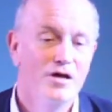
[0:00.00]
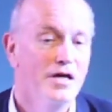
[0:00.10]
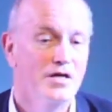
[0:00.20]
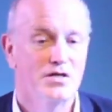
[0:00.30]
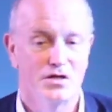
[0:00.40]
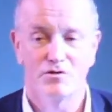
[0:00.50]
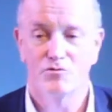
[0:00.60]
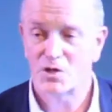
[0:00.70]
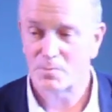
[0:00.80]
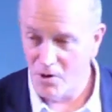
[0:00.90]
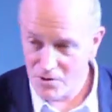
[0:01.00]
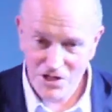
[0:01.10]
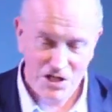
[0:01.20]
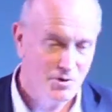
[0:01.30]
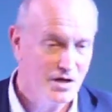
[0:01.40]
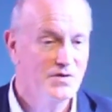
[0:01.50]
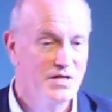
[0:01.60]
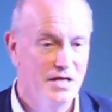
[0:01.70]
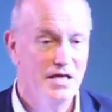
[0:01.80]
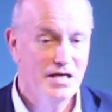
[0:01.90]
It's a response to what I've
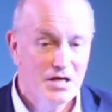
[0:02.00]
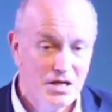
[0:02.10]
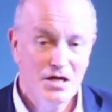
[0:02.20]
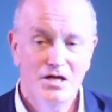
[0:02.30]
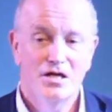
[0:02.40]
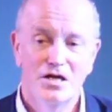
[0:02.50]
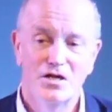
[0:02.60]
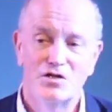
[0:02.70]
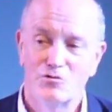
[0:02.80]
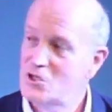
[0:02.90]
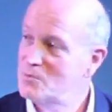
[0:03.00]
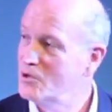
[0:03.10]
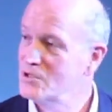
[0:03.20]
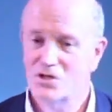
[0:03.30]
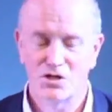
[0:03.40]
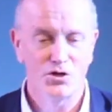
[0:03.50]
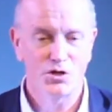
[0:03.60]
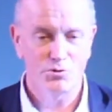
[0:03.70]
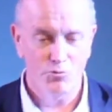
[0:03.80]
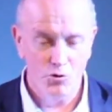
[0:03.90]
seen. It's a response to
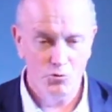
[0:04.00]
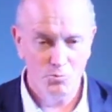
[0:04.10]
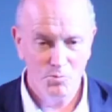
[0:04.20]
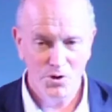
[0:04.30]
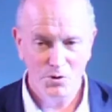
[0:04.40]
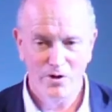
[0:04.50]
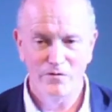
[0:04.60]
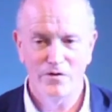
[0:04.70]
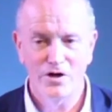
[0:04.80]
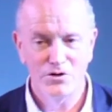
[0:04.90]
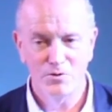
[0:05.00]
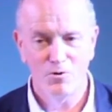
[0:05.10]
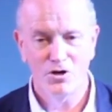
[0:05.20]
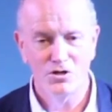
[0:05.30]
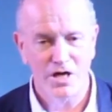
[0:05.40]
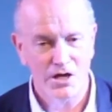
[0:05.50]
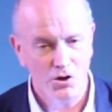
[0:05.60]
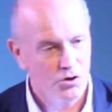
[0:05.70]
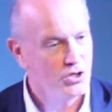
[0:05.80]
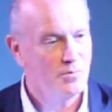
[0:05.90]
this room. We've heard the word
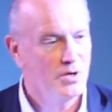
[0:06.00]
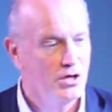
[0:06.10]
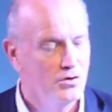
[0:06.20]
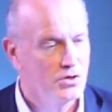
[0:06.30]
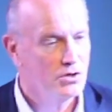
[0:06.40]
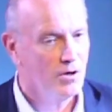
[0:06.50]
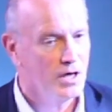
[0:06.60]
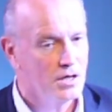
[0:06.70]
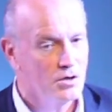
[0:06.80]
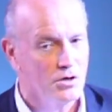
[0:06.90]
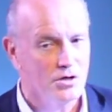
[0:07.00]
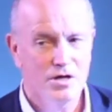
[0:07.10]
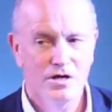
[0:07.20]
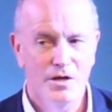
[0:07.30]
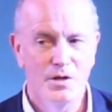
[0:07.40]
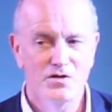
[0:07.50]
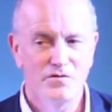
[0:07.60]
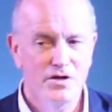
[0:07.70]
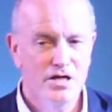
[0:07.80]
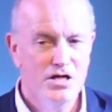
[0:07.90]
dichotomy used quite a lot, and there's a very